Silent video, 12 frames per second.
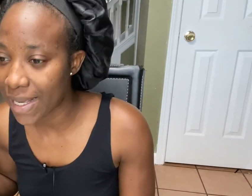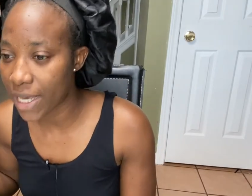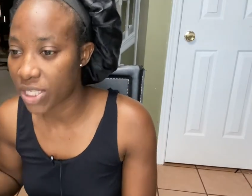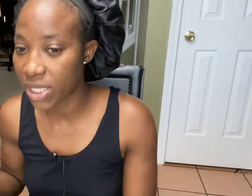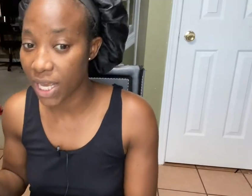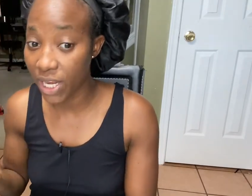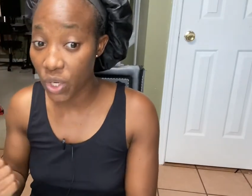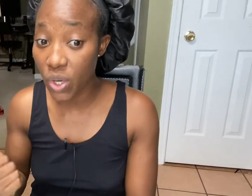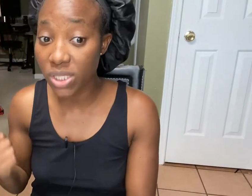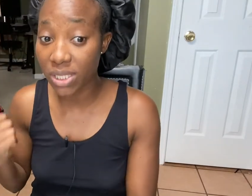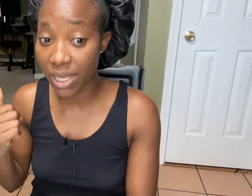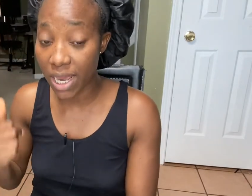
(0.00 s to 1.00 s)
Yes, it
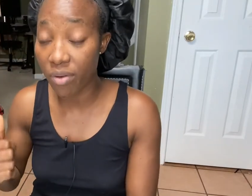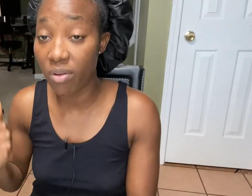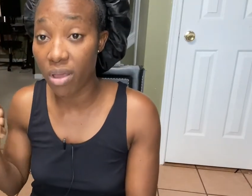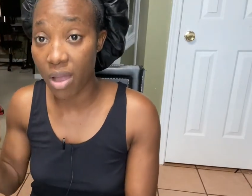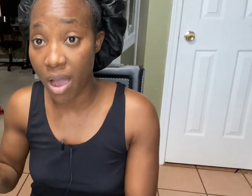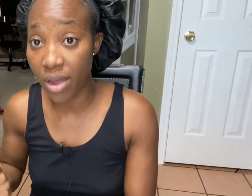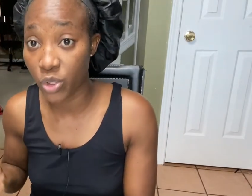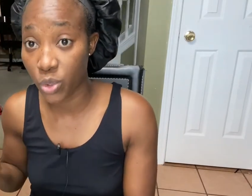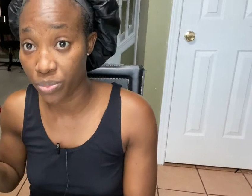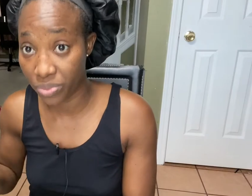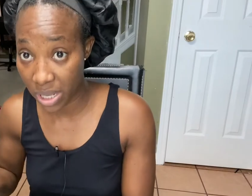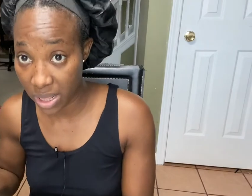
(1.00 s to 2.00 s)
does get really hard to
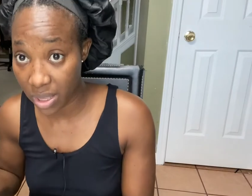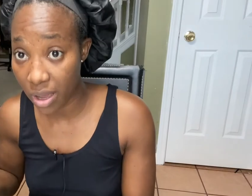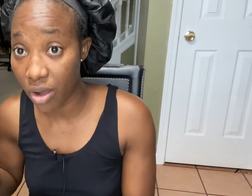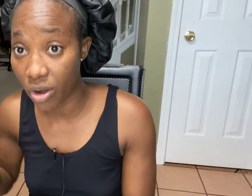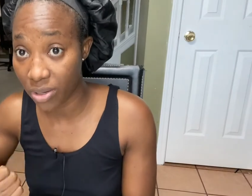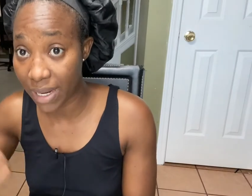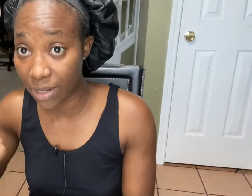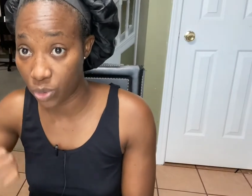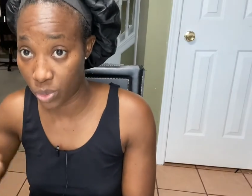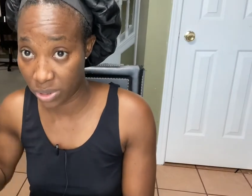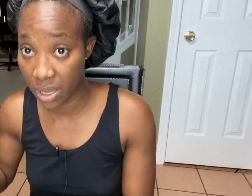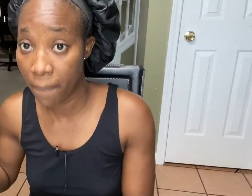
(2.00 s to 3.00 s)
breathe under
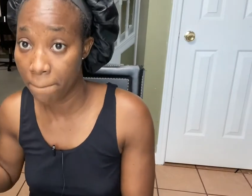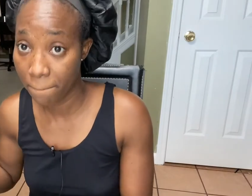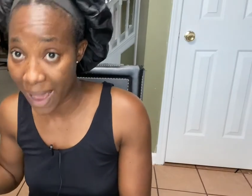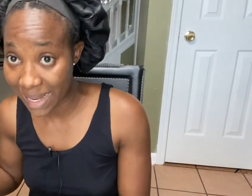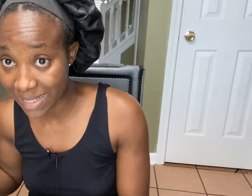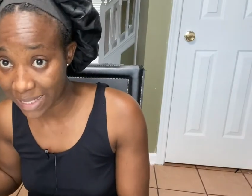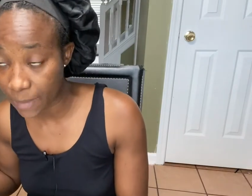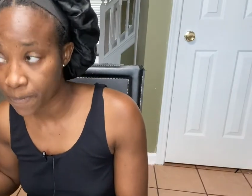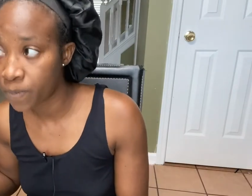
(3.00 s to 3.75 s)
those masks.